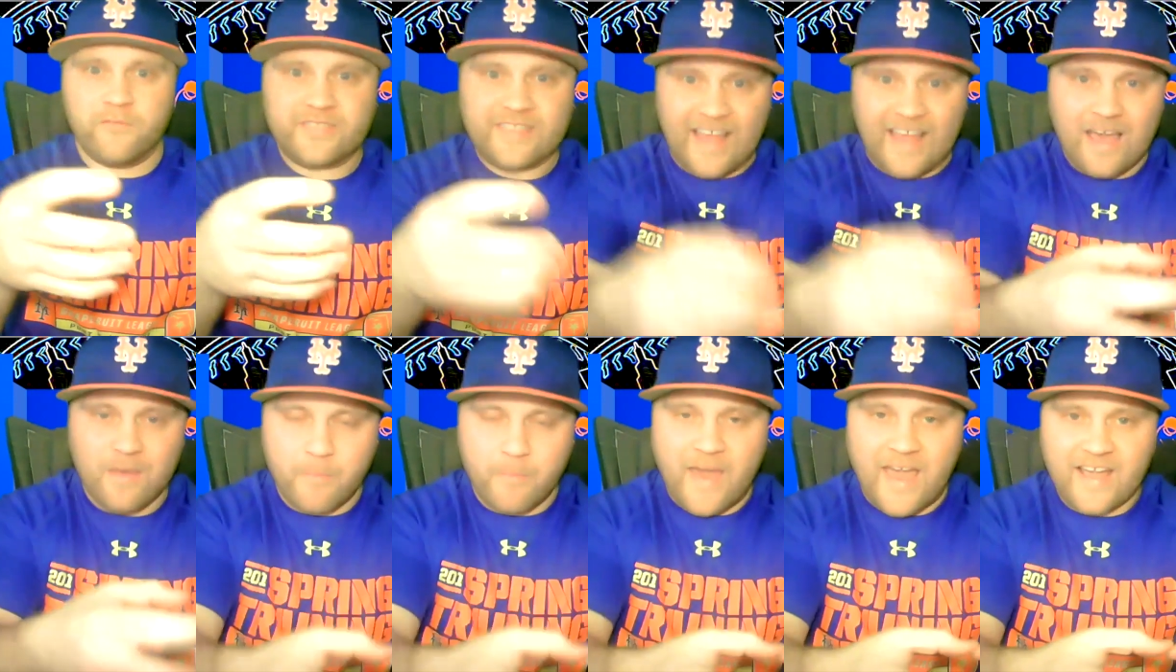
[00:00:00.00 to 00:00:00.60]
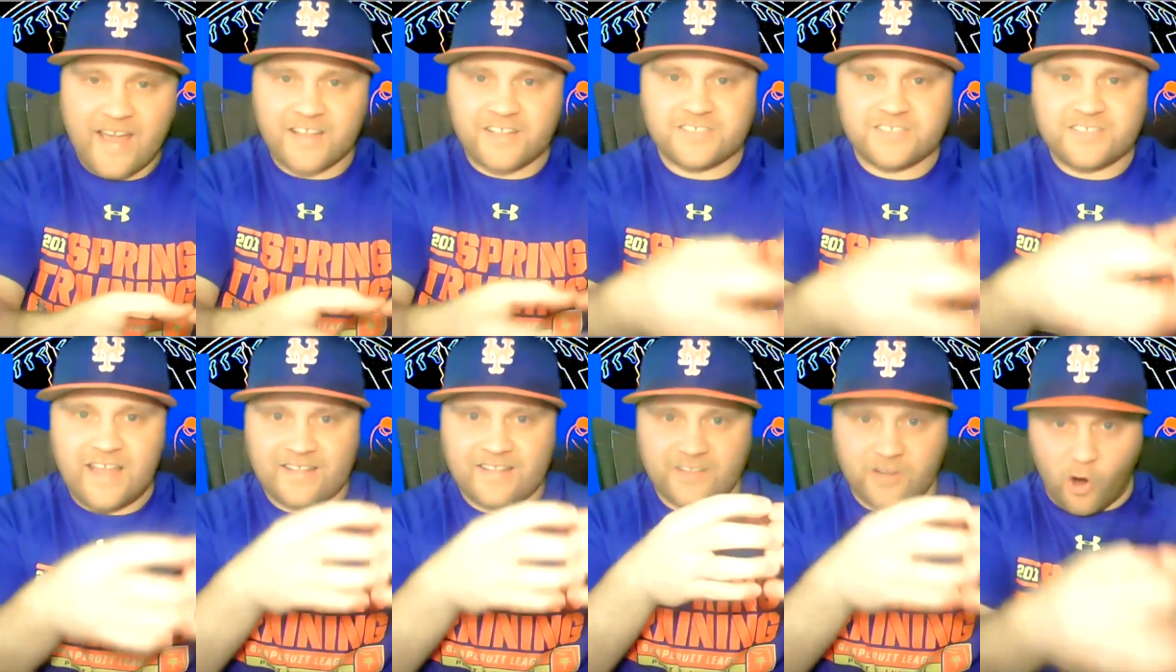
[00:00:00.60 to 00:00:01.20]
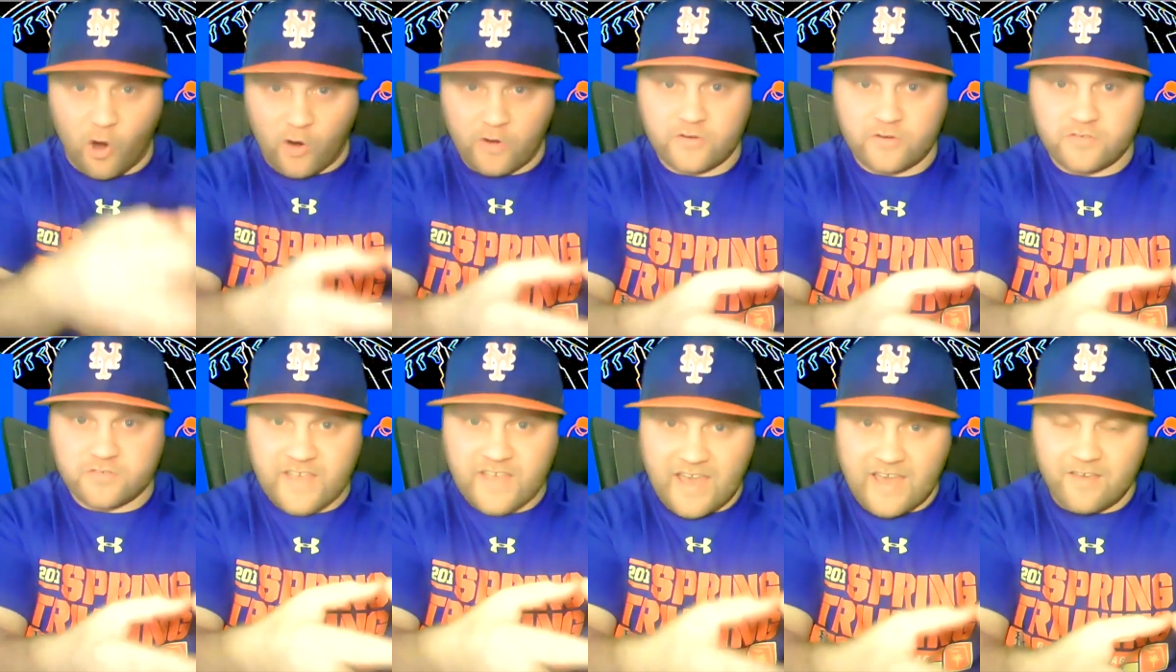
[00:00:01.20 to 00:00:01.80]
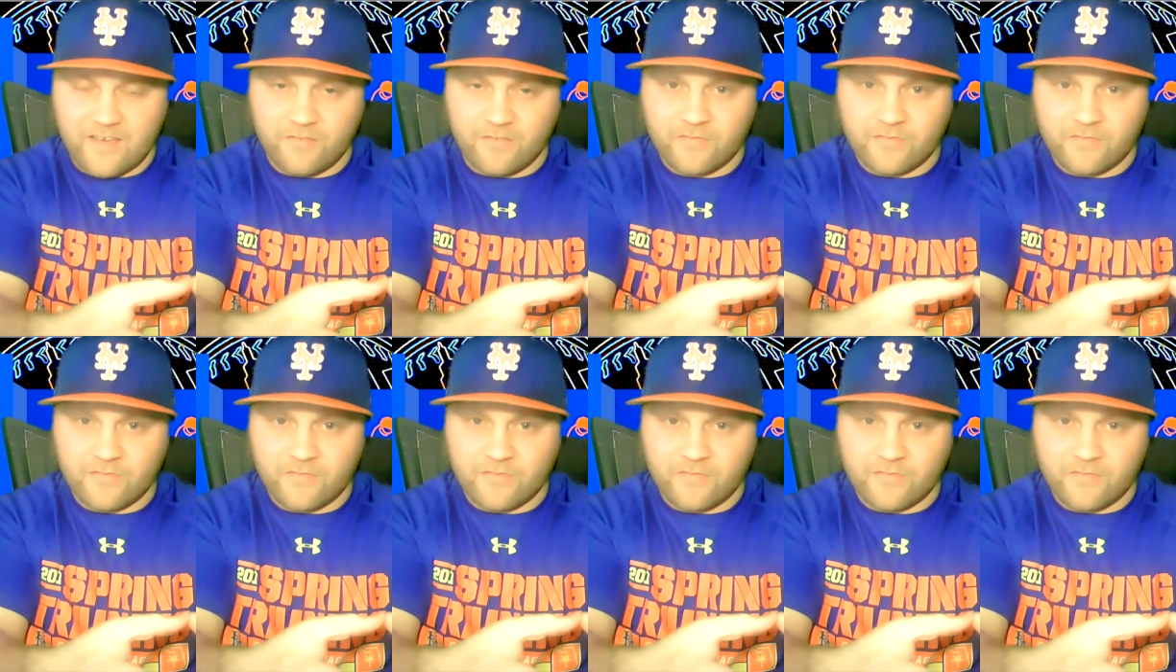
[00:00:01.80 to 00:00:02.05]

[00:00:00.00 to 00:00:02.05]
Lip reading: that package that the Cardinals gave.